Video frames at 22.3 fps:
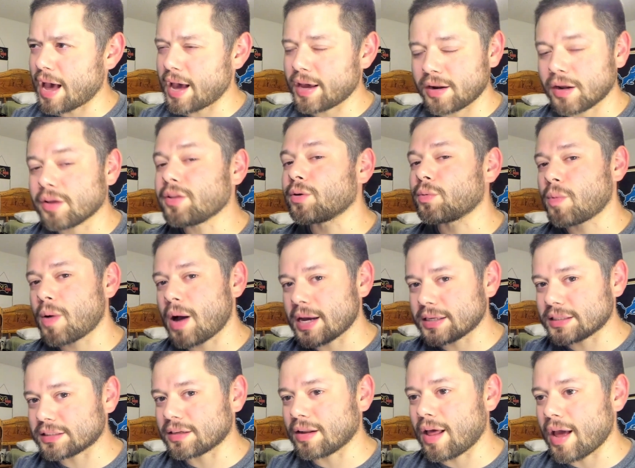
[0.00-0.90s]
I'd
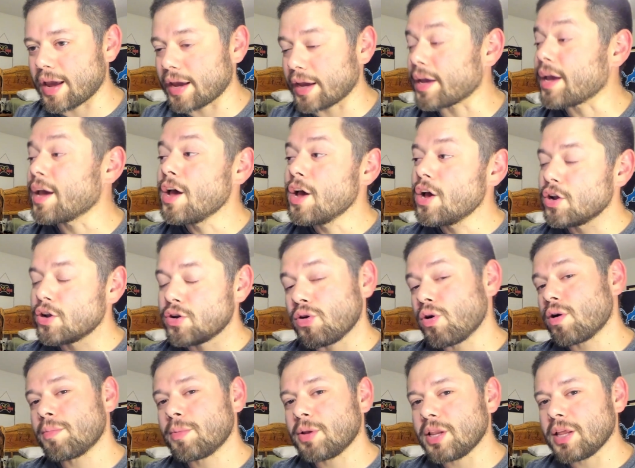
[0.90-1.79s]
otherwise like.
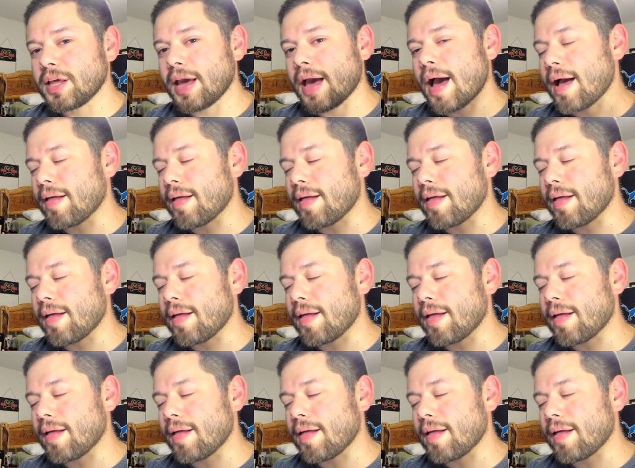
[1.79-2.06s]
Normally,